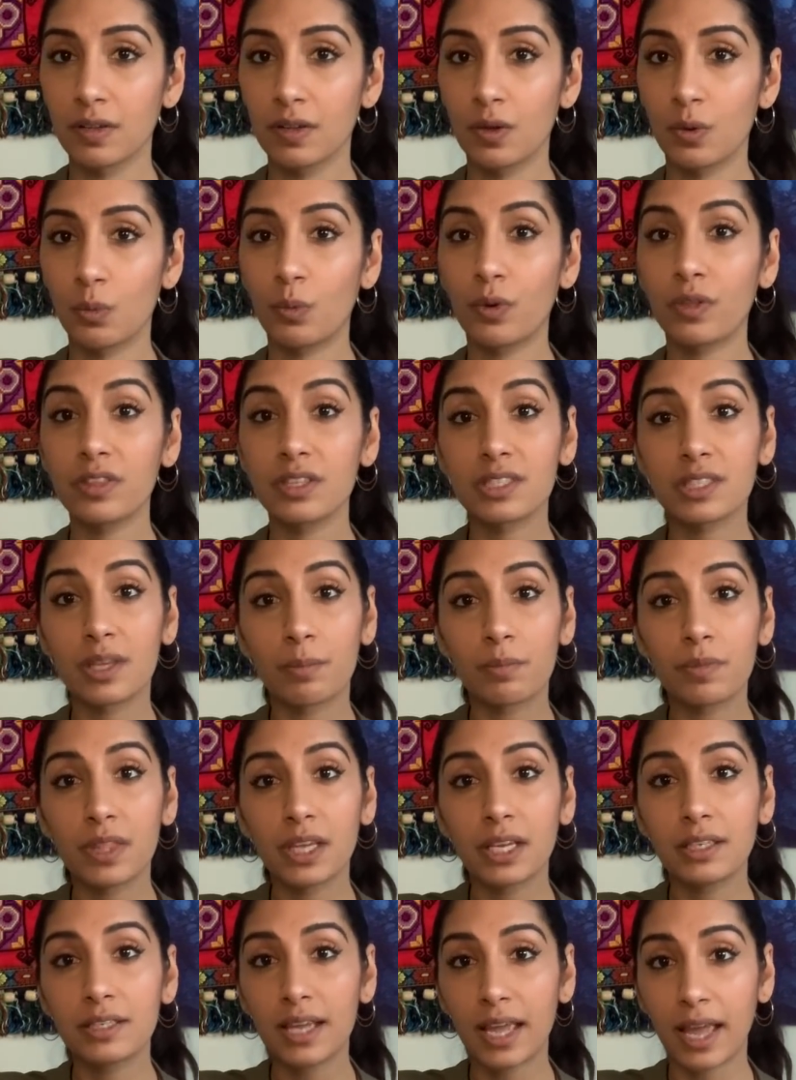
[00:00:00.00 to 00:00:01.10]
with
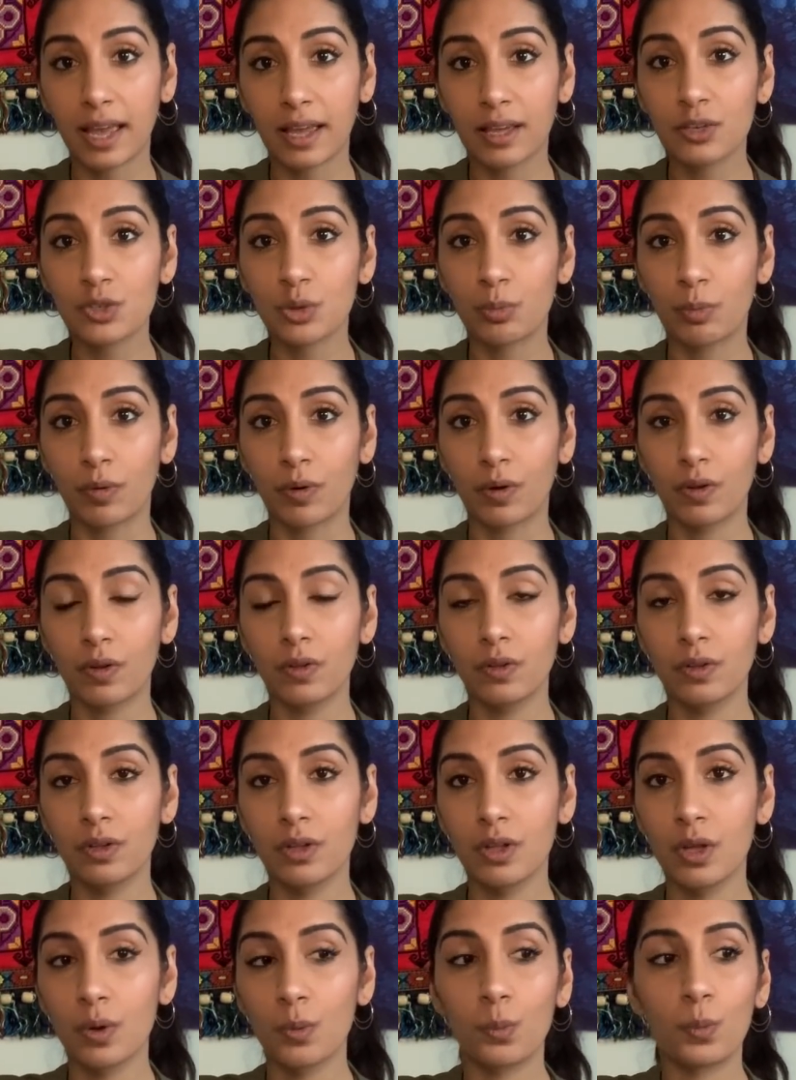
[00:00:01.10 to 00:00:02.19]
something tangible,
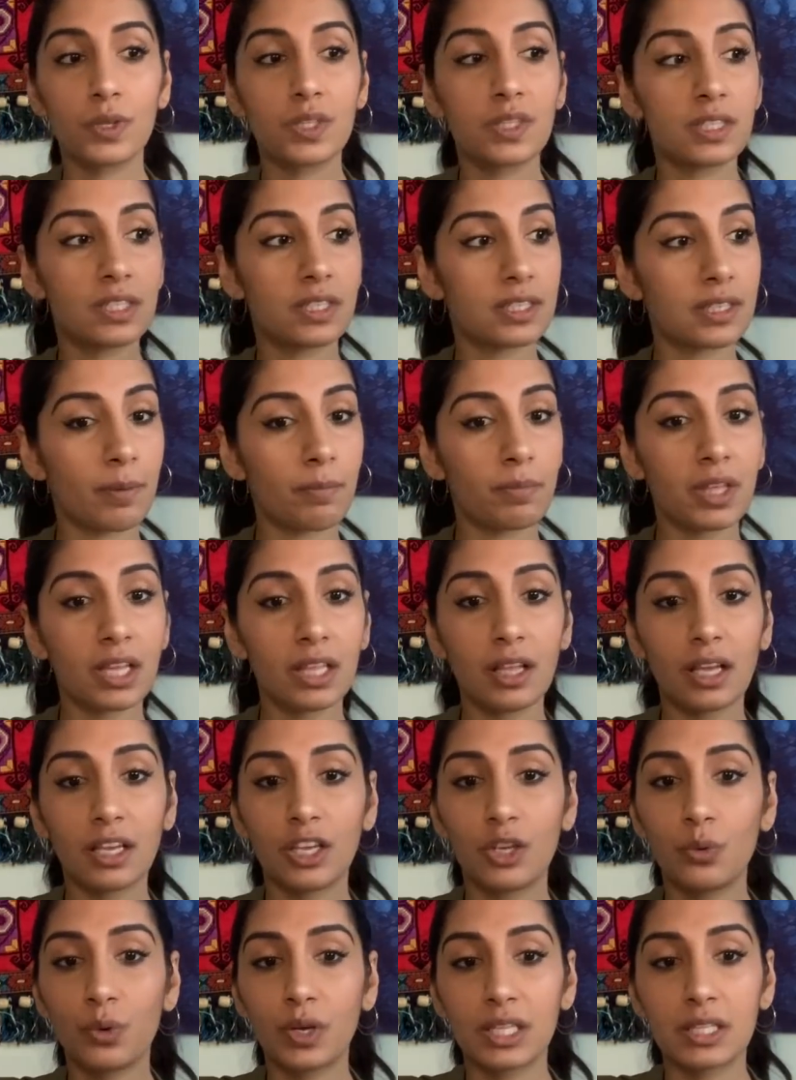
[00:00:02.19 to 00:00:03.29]
with something that
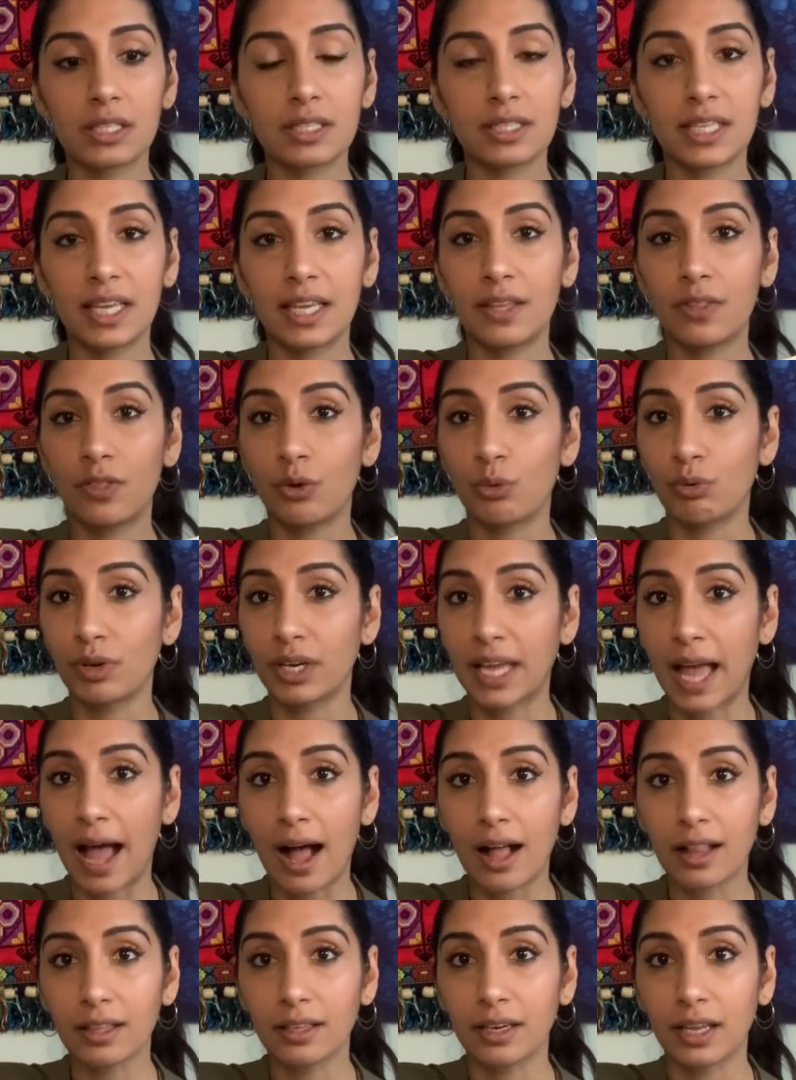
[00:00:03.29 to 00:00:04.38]
you can see in the
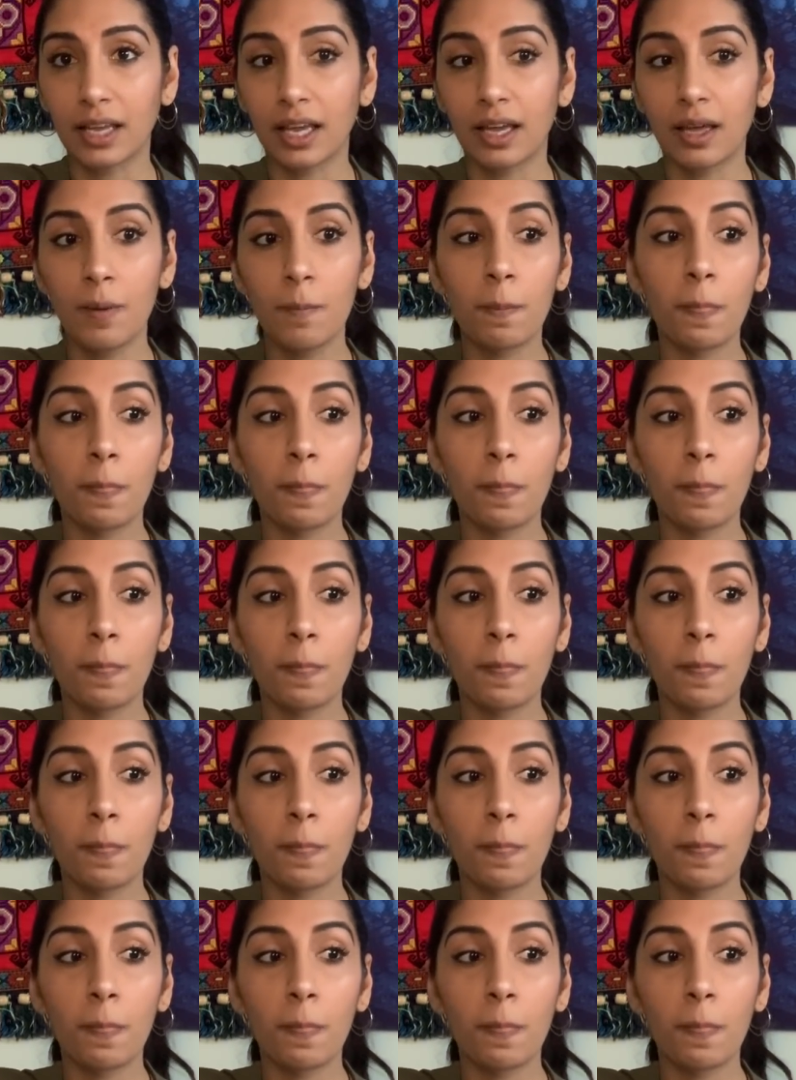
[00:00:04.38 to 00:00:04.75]
reality,